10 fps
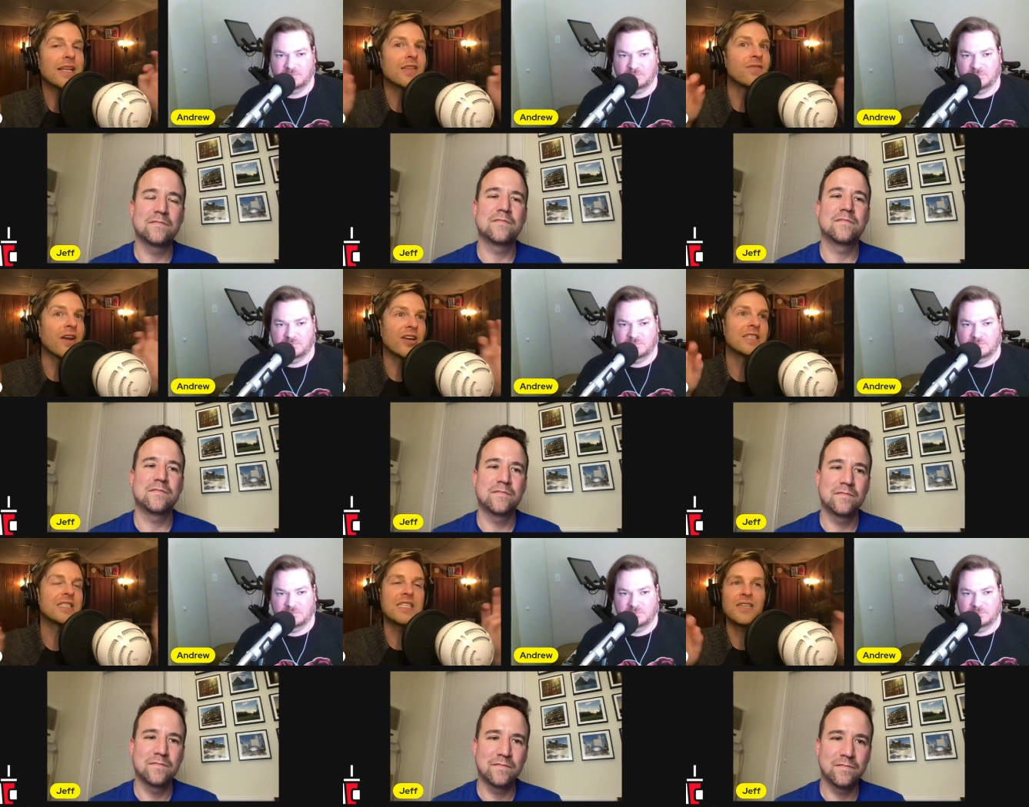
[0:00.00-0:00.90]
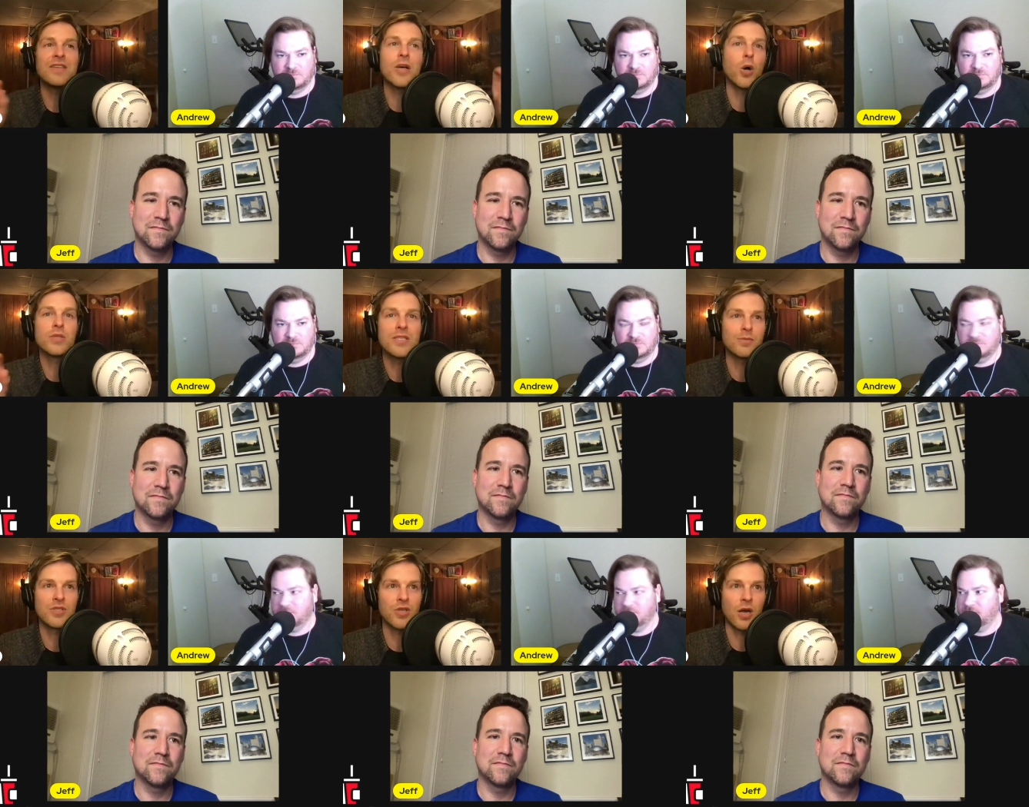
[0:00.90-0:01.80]
Speaker 1: the various TV
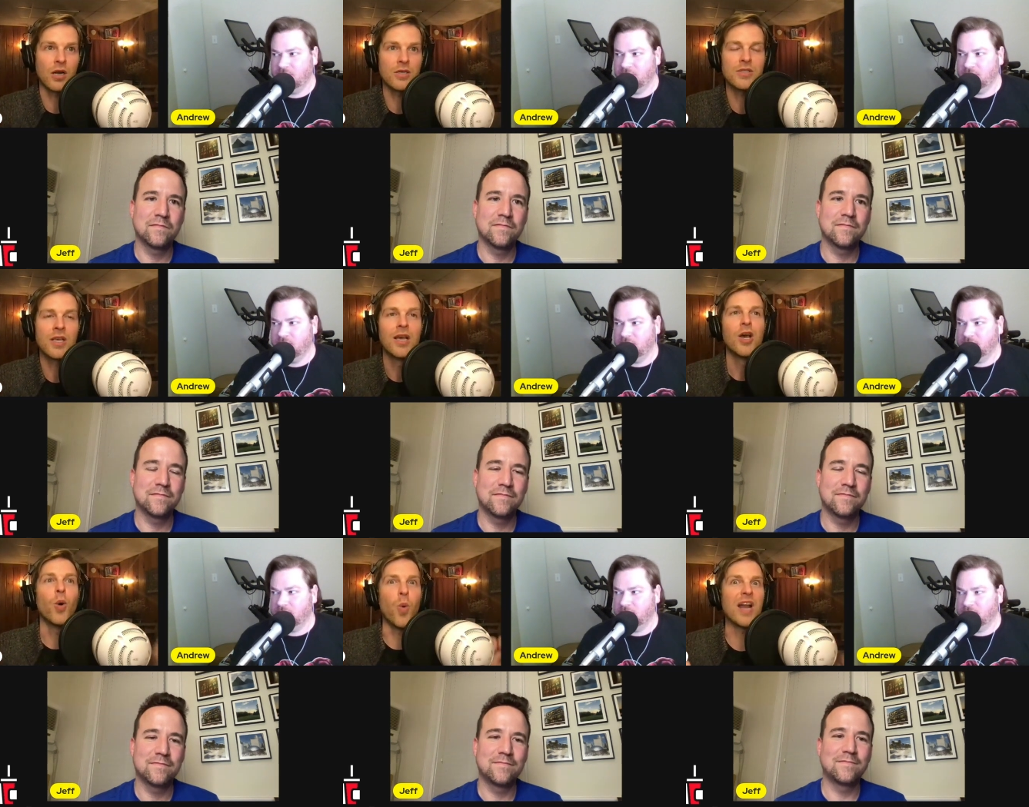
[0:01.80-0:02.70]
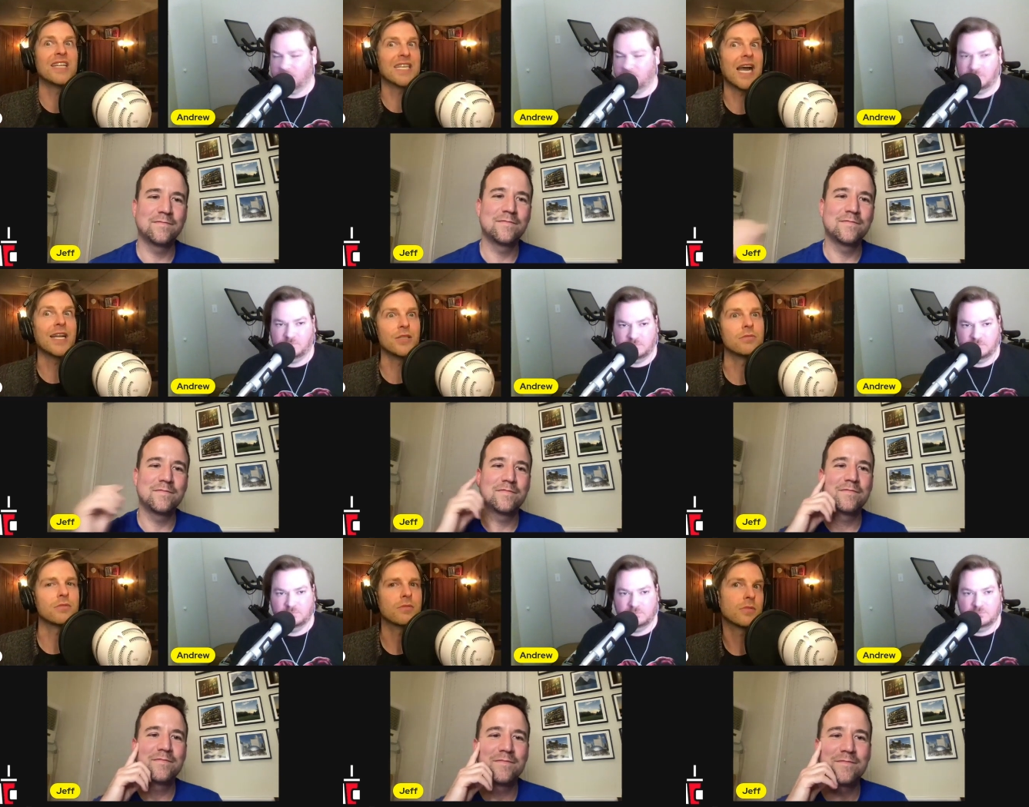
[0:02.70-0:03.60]
wholesome stars wanted to kind of
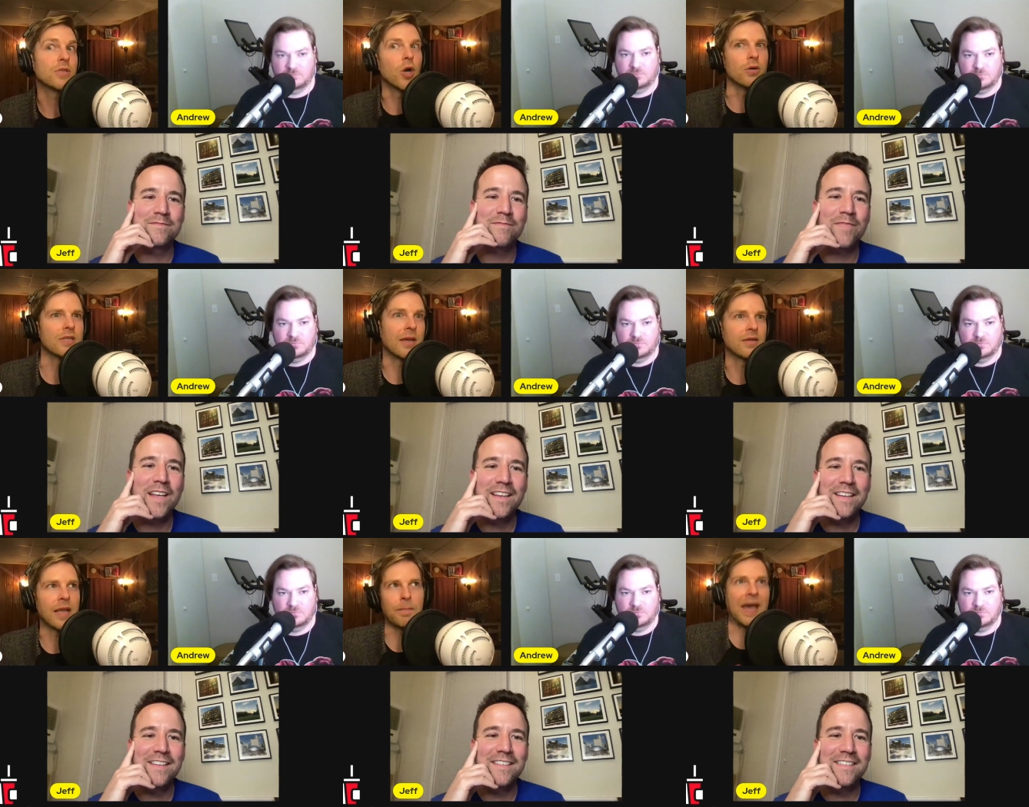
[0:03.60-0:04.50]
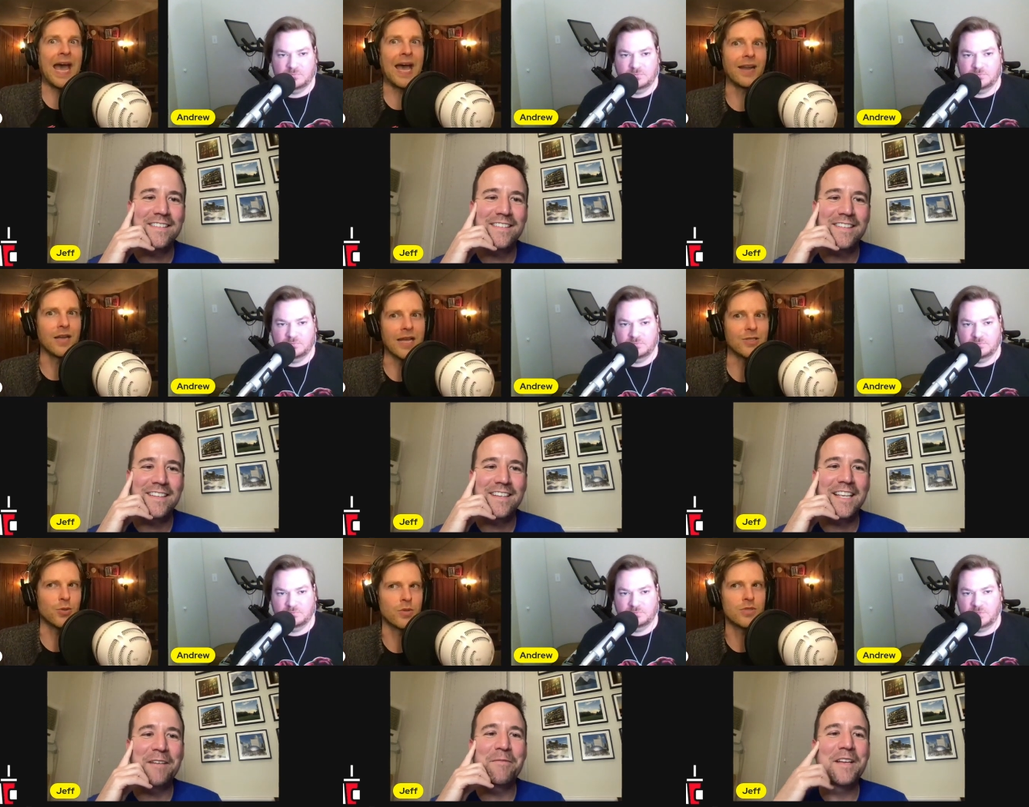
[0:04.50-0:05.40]
go get get bad like
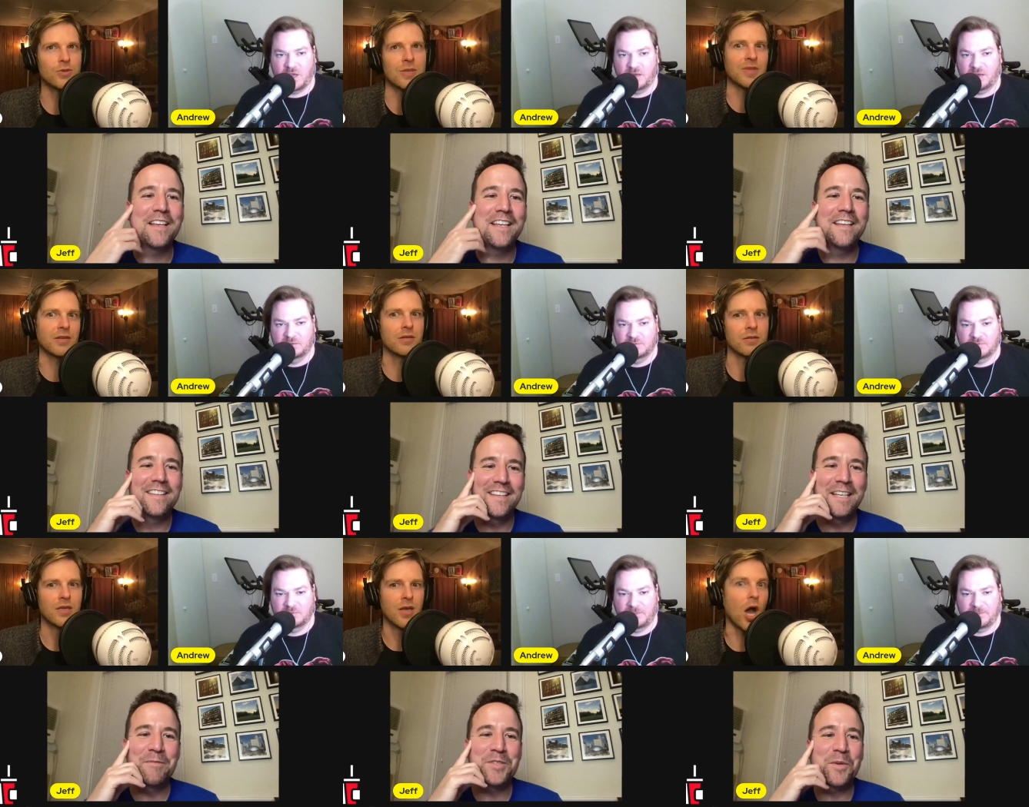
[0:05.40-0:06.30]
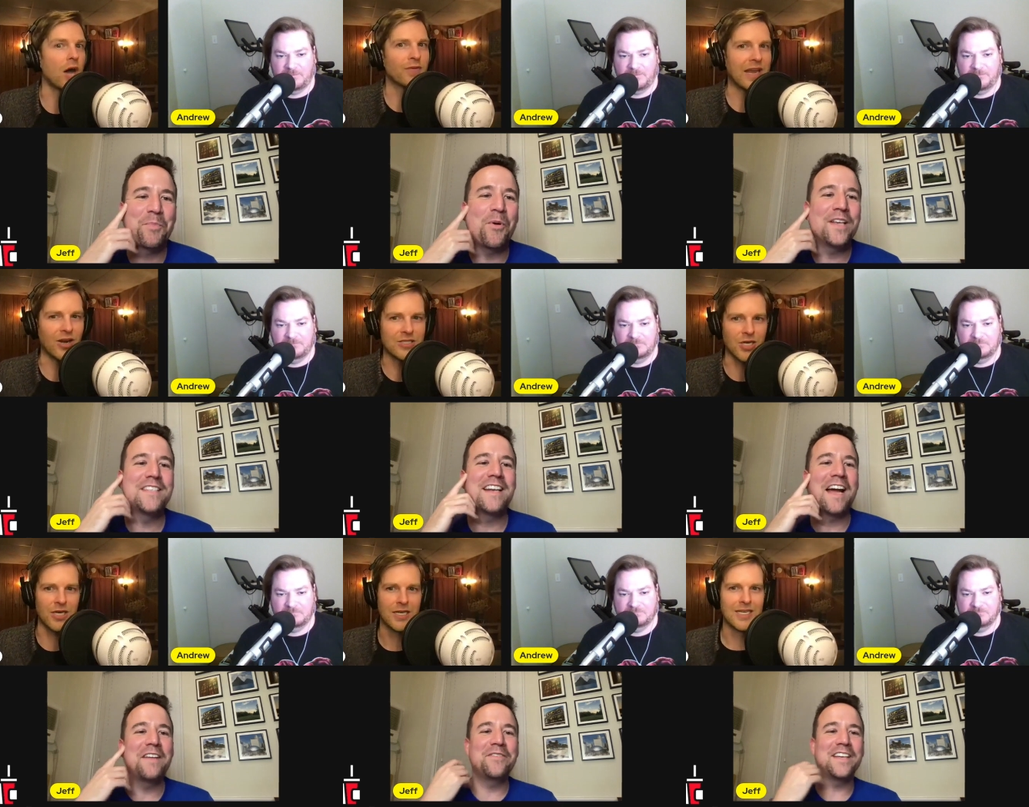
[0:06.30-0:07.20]
do, it, do yeah. something
Speaker 2: it was her poison
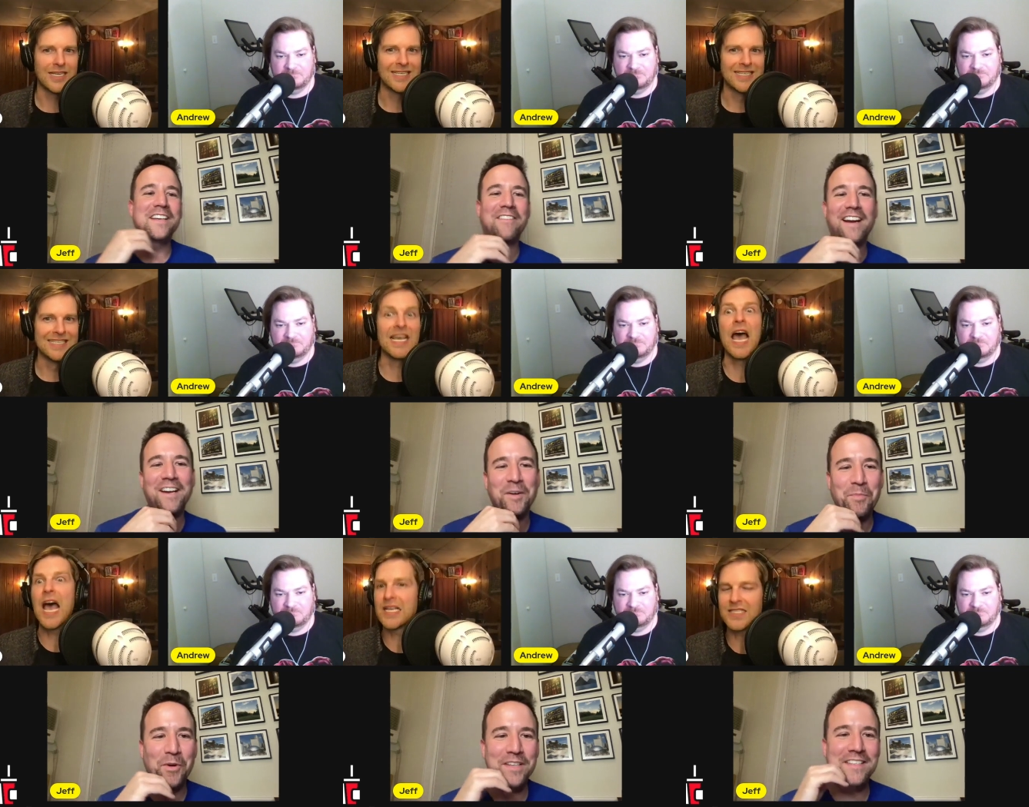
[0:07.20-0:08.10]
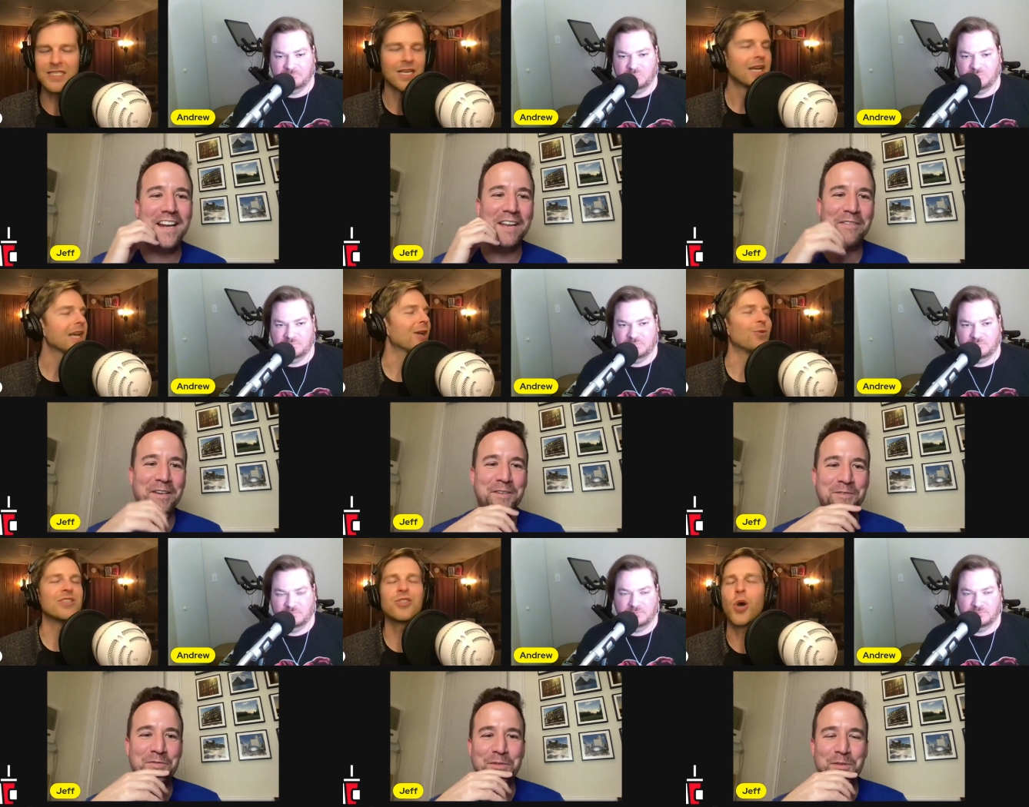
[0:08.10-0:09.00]
character. ivy right yes. her poison mm-hmm. ivy
Speaker 1: it
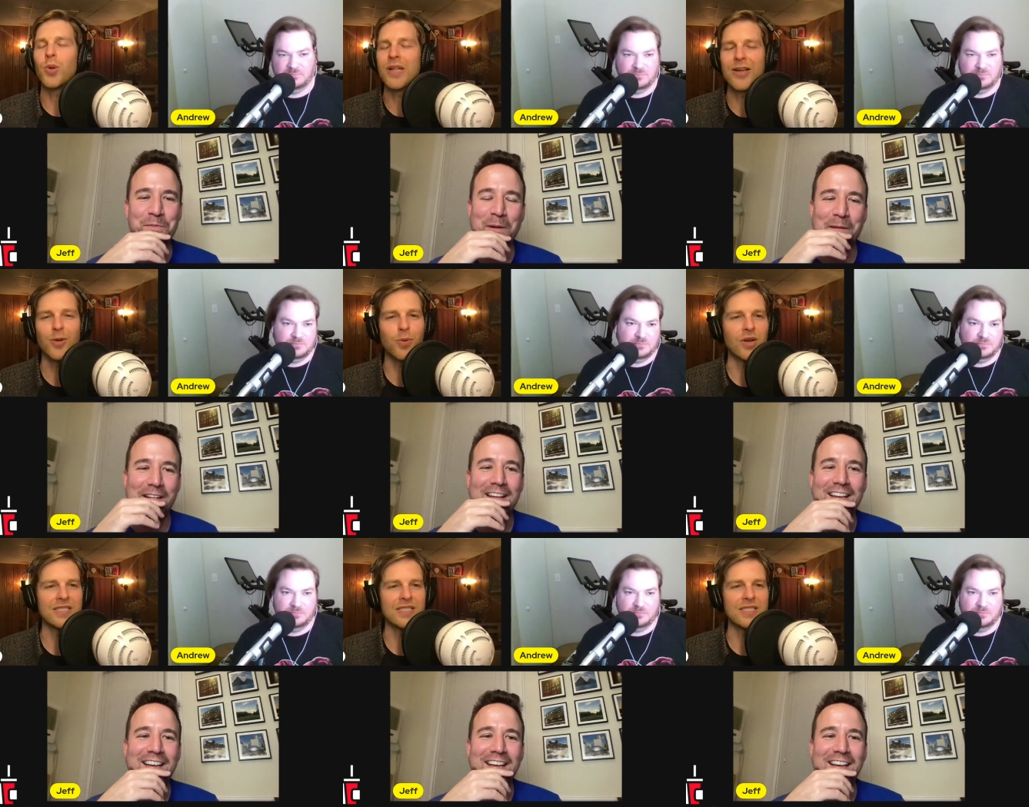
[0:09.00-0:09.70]
was totally mm-hmm. her poison